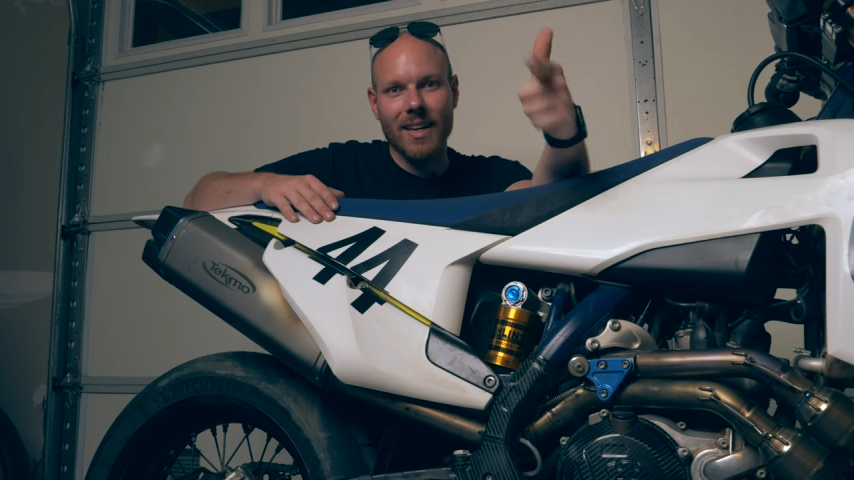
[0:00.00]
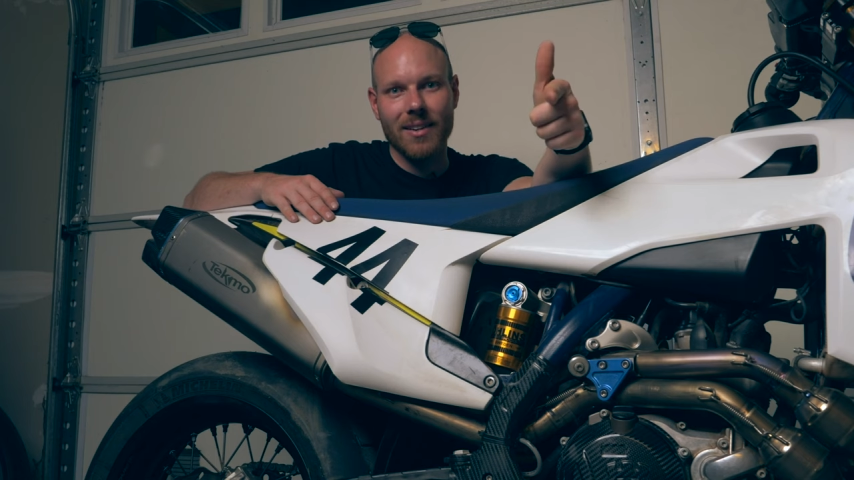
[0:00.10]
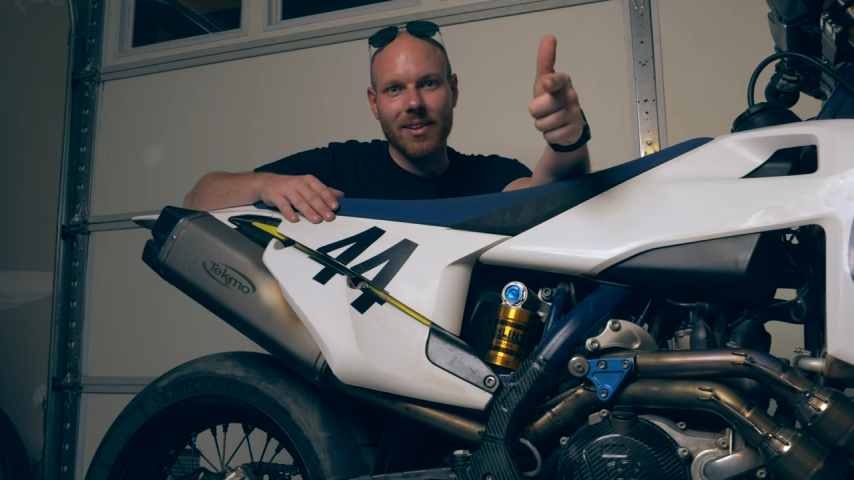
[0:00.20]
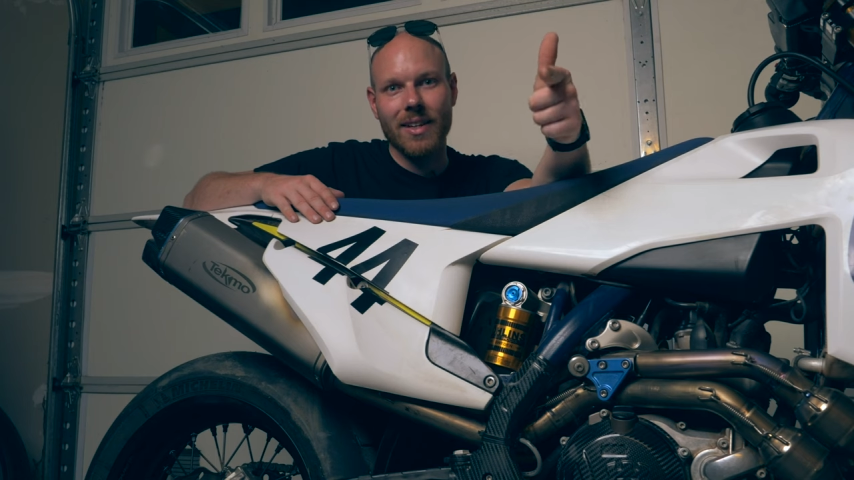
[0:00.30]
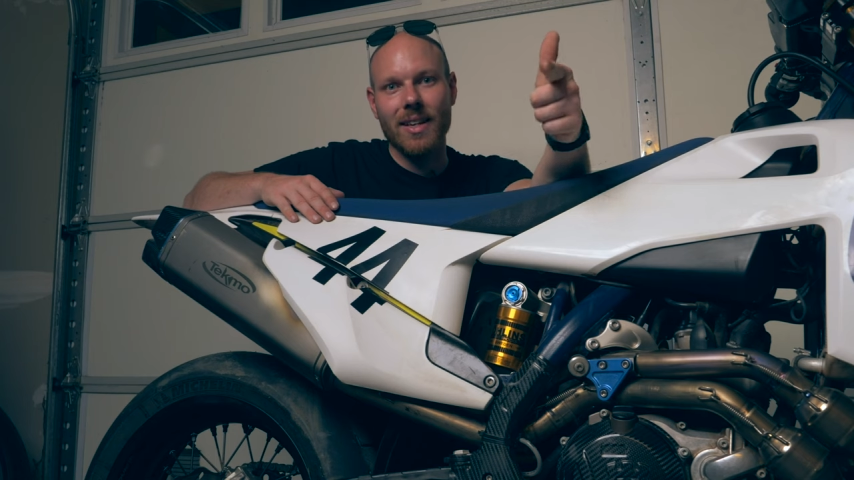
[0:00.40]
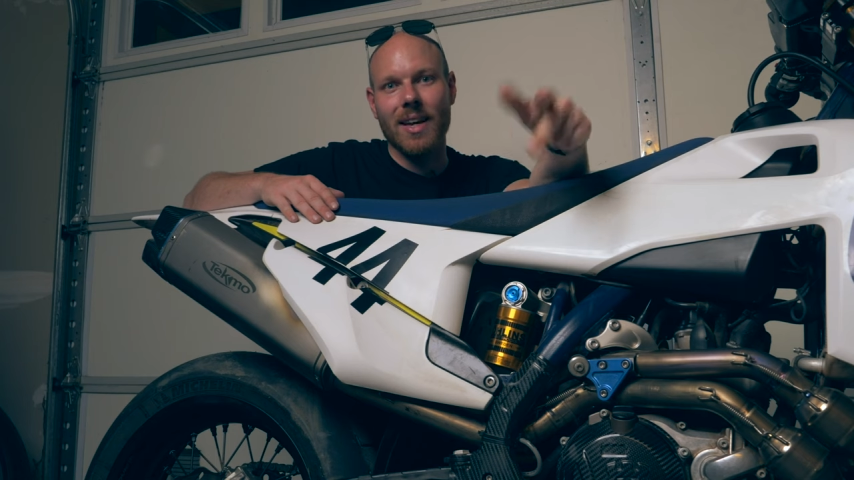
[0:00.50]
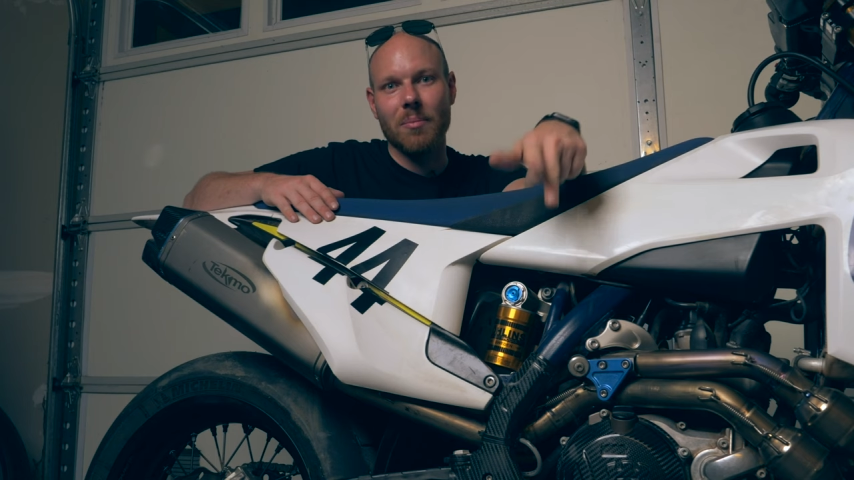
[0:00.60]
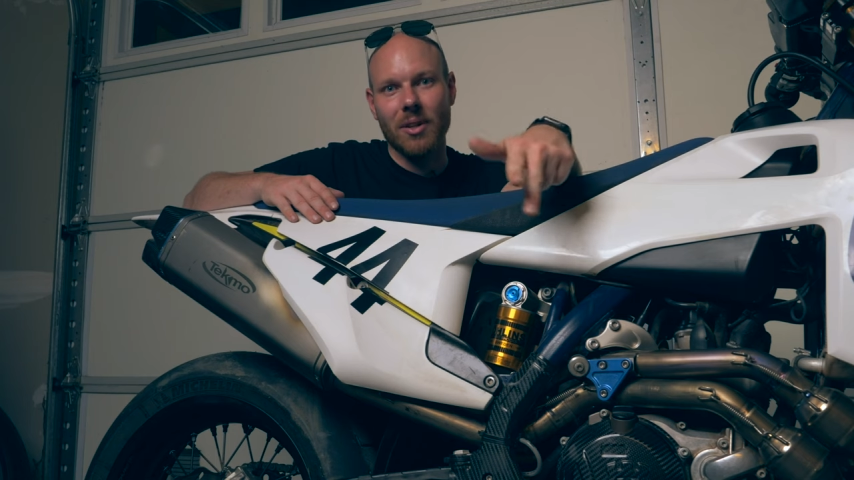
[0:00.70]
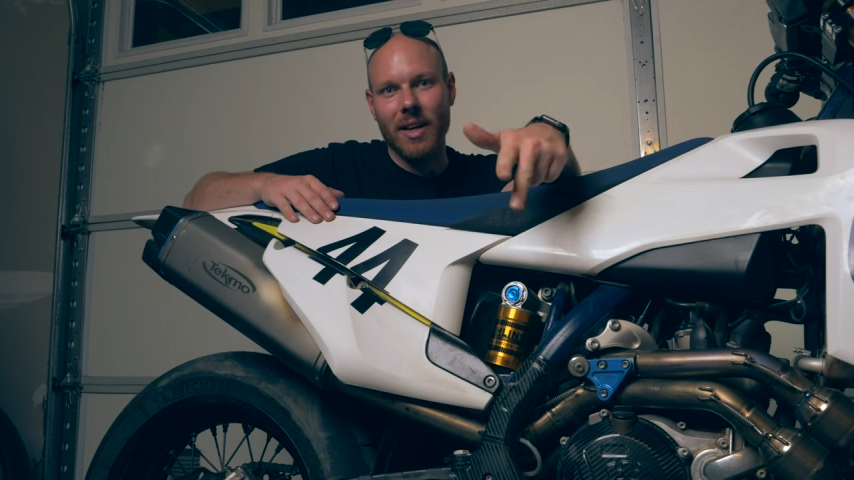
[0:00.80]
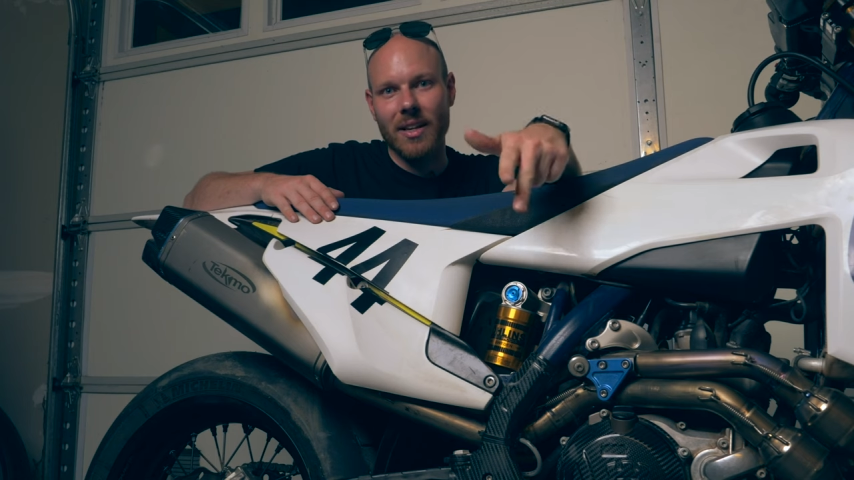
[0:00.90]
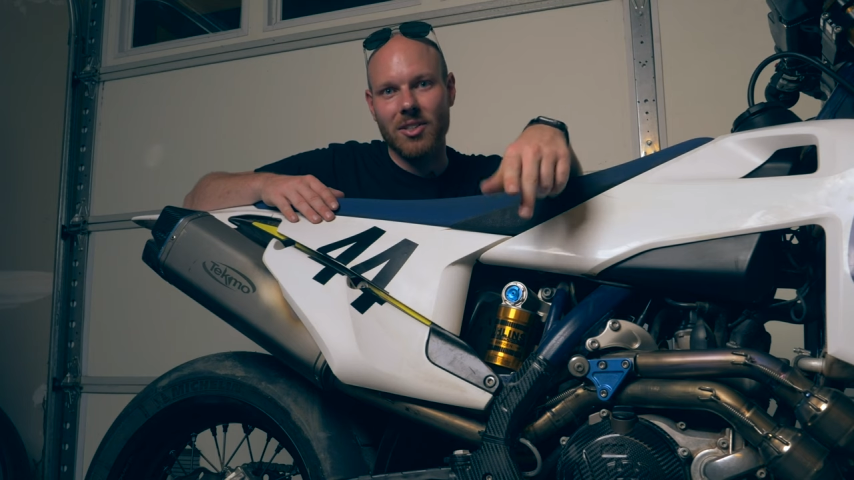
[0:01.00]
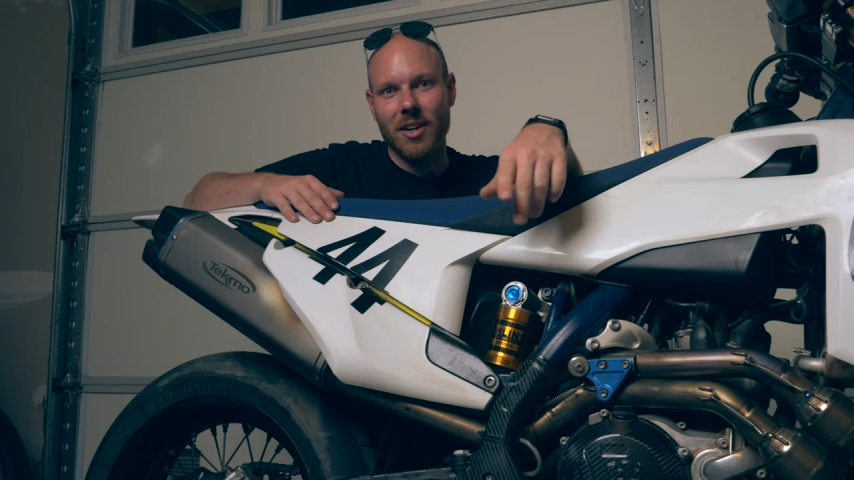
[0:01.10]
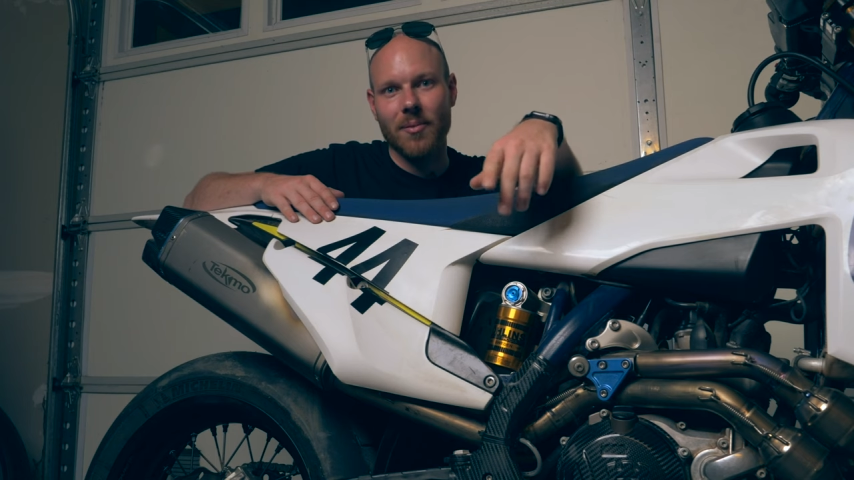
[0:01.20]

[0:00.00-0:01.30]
Italy, and Malaysia.